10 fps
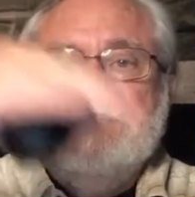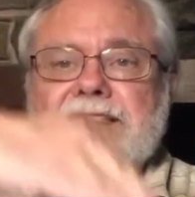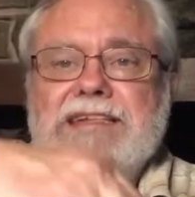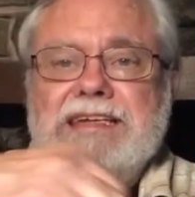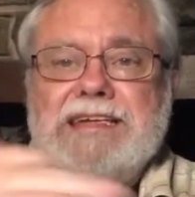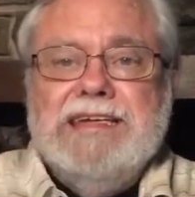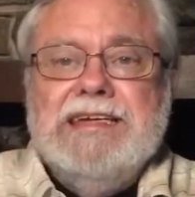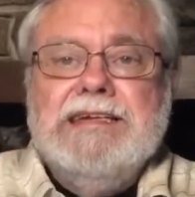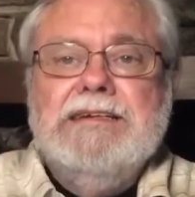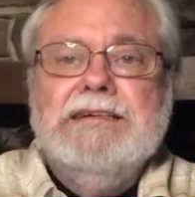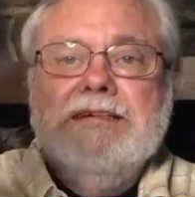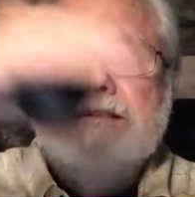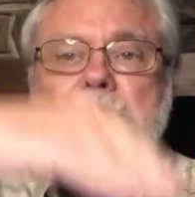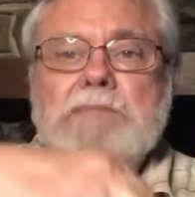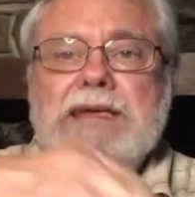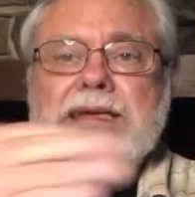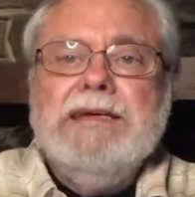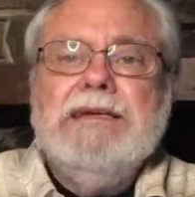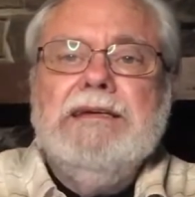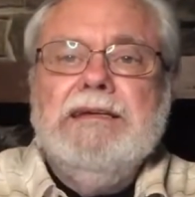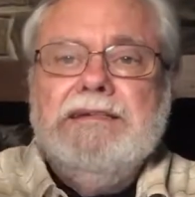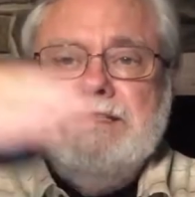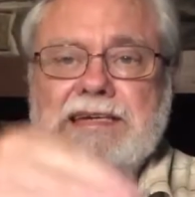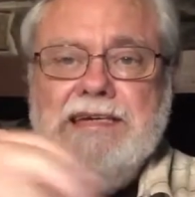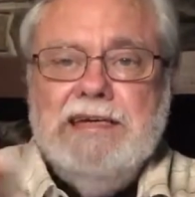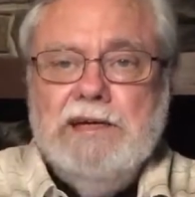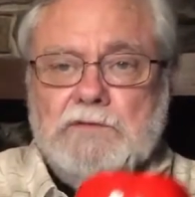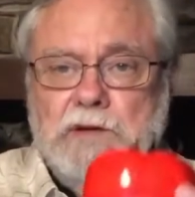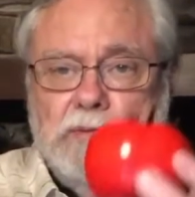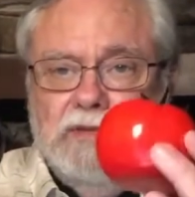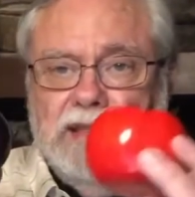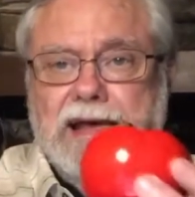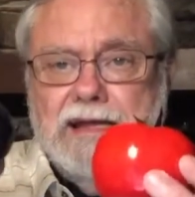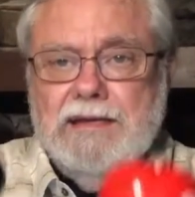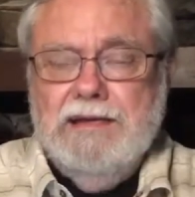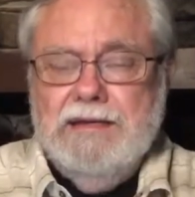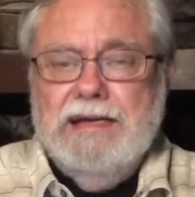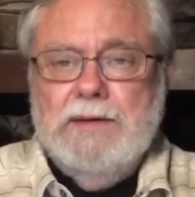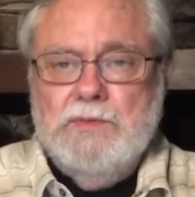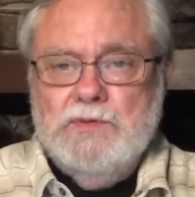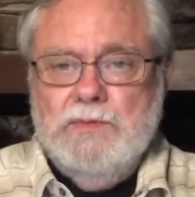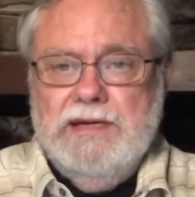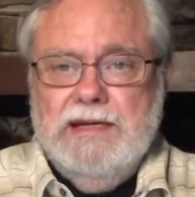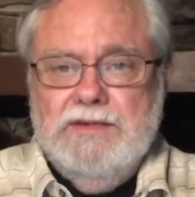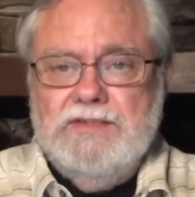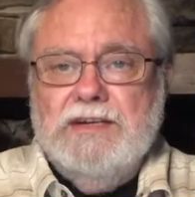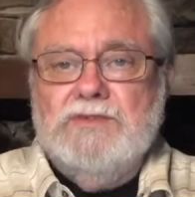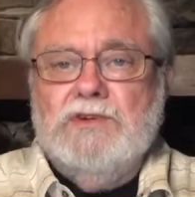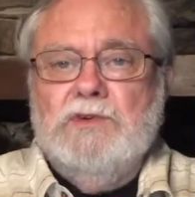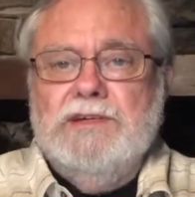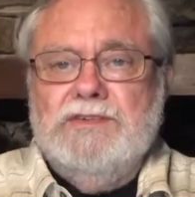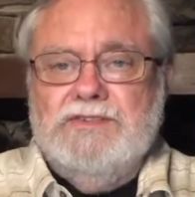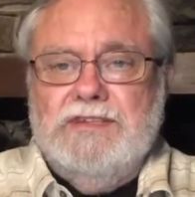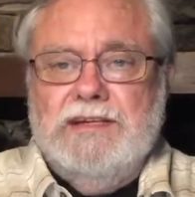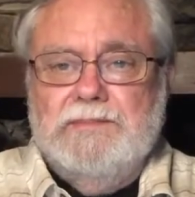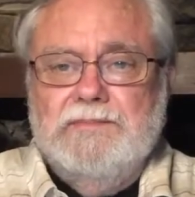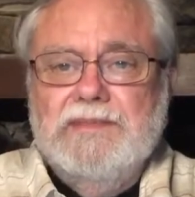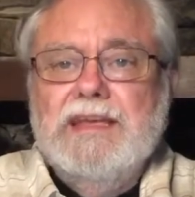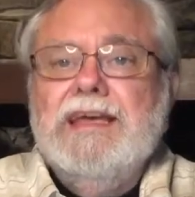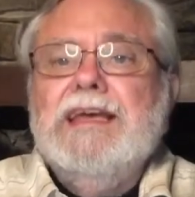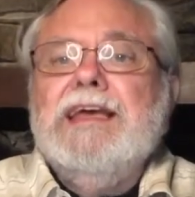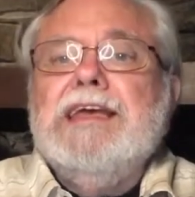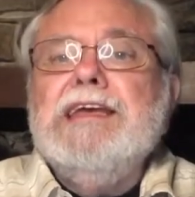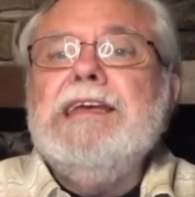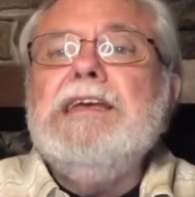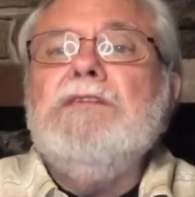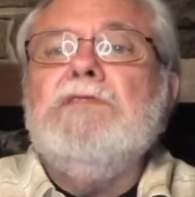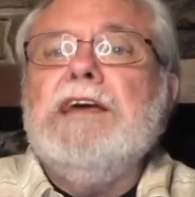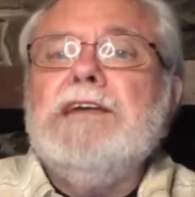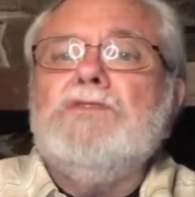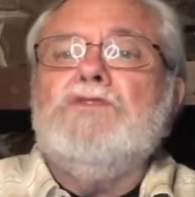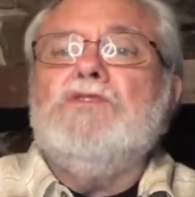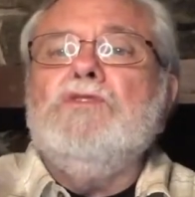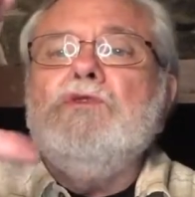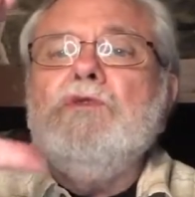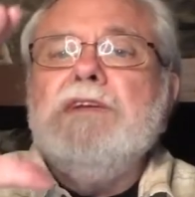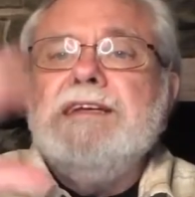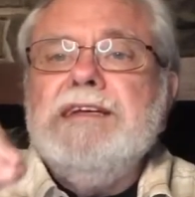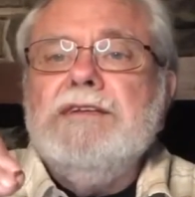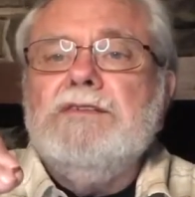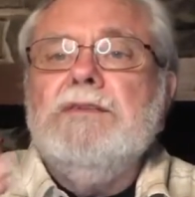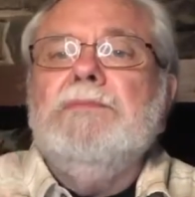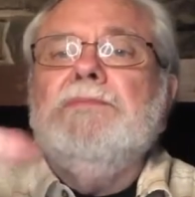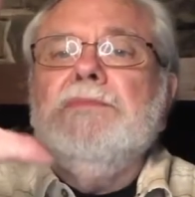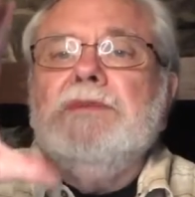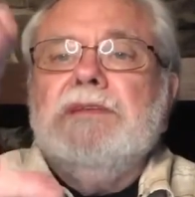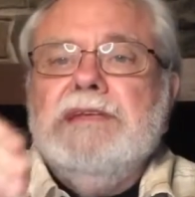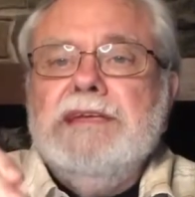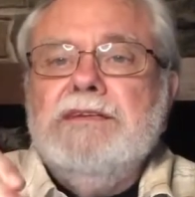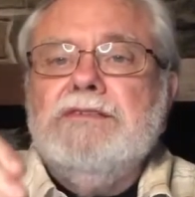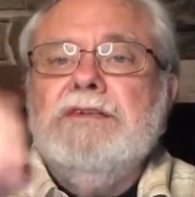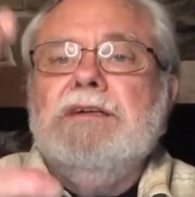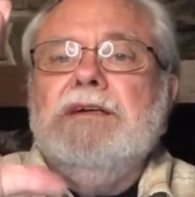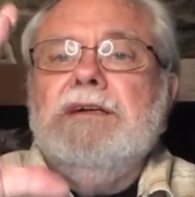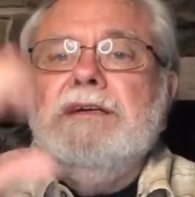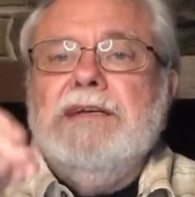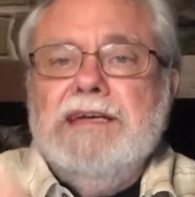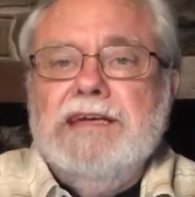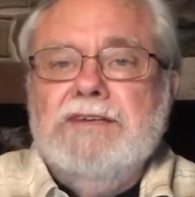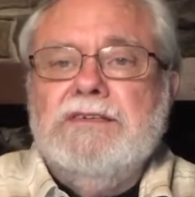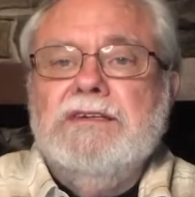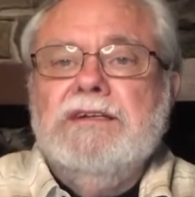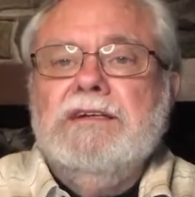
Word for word: T, me, T. And if we put that into apples and bananas, how's it going to sing? Eve likes to eat, eat, eat,